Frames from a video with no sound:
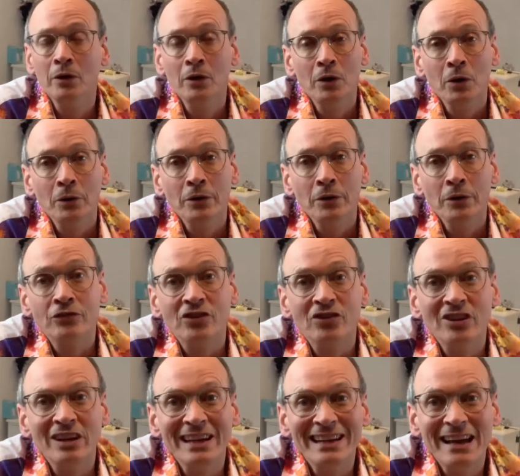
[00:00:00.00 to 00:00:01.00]
we used to
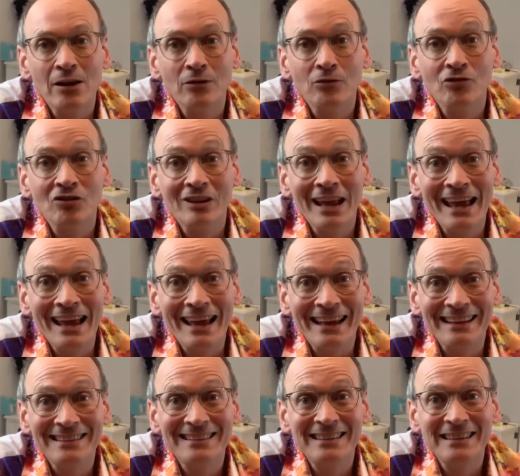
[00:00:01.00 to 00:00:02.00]
sneak
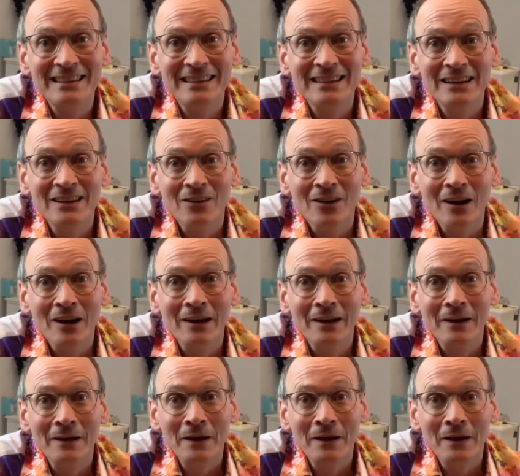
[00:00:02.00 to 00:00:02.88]
downstairs, right?